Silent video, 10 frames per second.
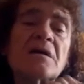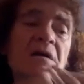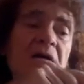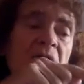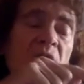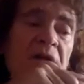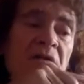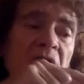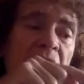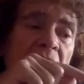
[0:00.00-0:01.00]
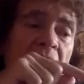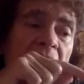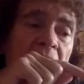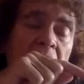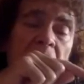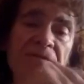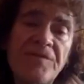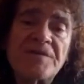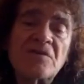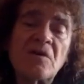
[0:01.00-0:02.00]
when our
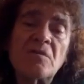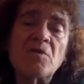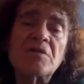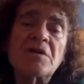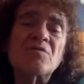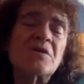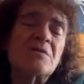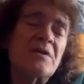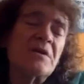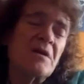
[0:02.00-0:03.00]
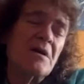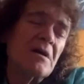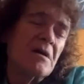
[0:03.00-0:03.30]
physical body will be